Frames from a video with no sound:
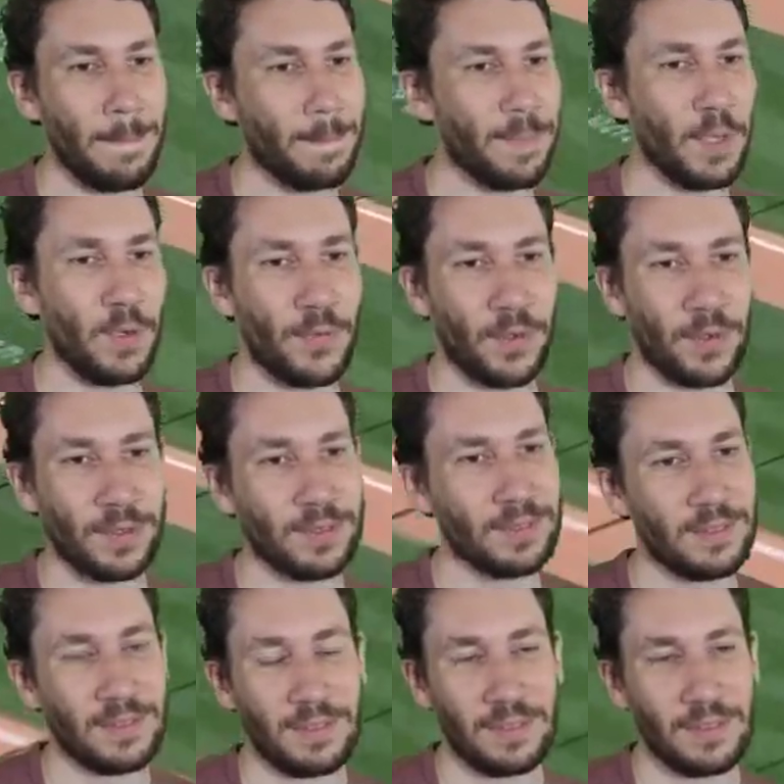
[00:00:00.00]
Beautiful.
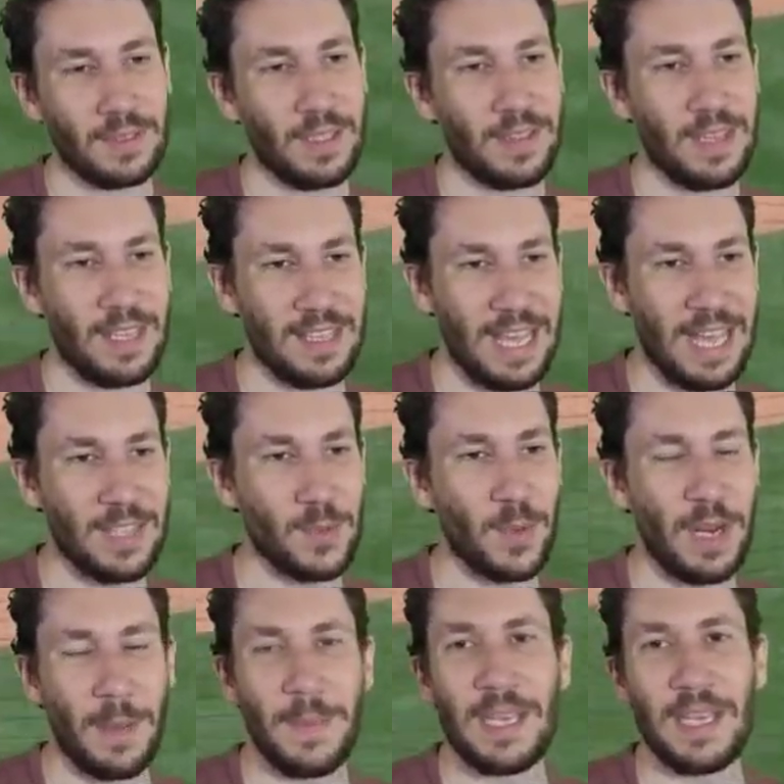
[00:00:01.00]
Th that's
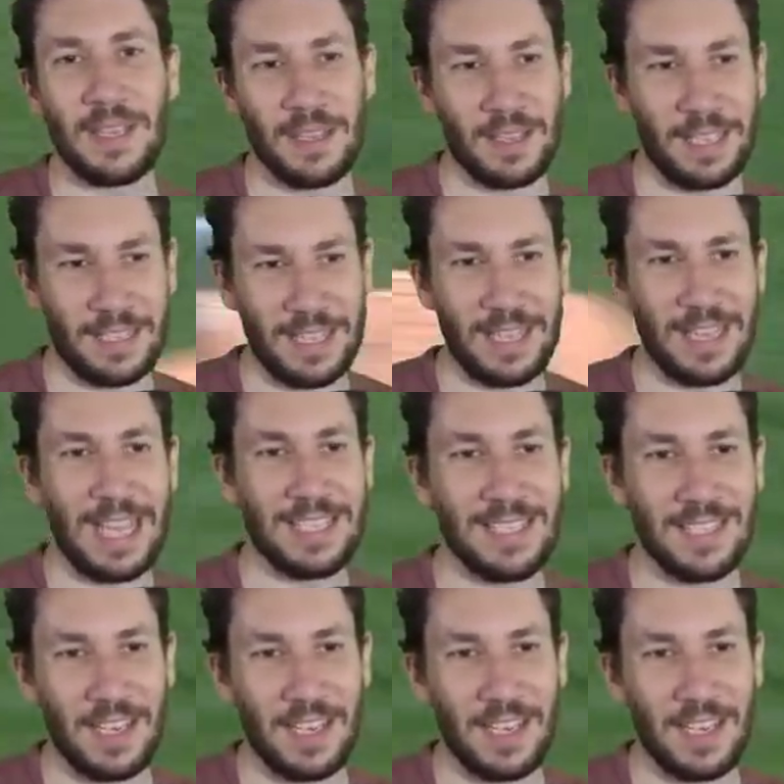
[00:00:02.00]
what I mean. Like, that that's the